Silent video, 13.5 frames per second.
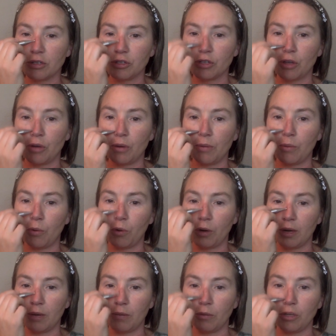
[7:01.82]
so
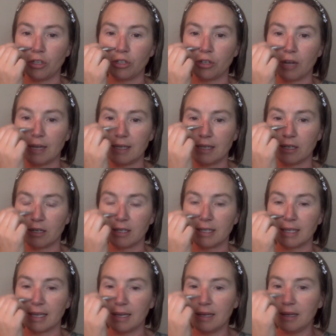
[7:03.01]
important in moisturizing our
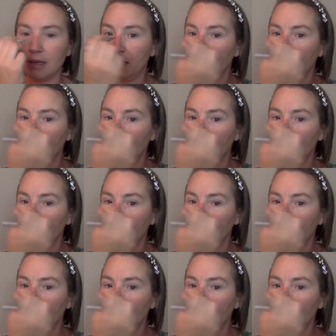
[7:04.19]
skin